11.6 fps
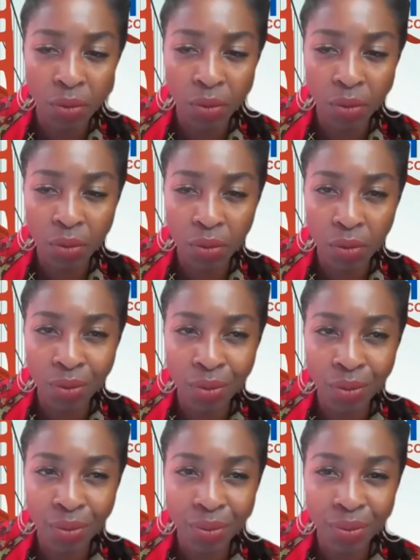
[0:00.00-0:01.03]

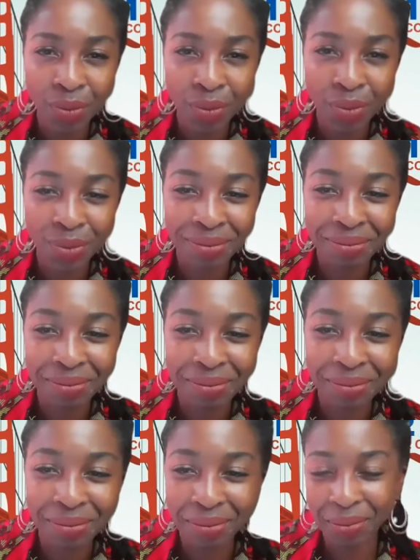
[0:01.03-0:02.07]

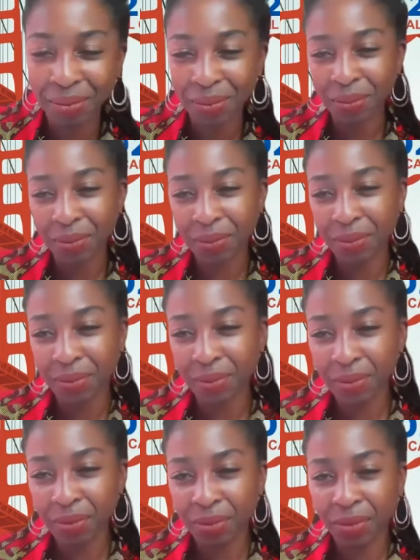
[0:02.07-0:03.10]

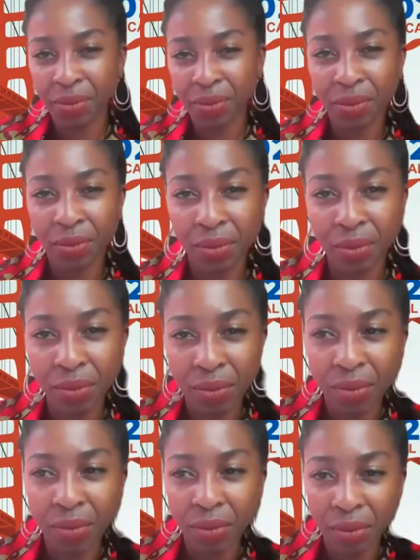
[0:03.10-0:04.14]

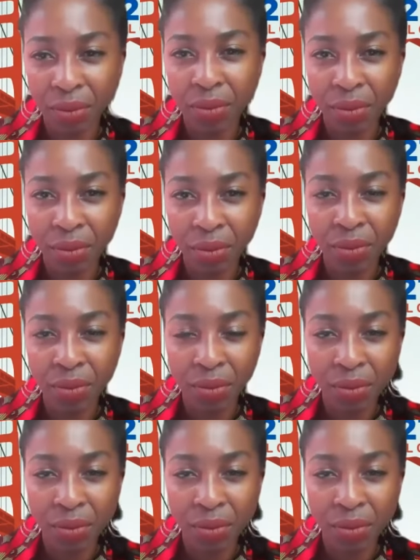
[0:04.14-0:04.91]
(not speaking)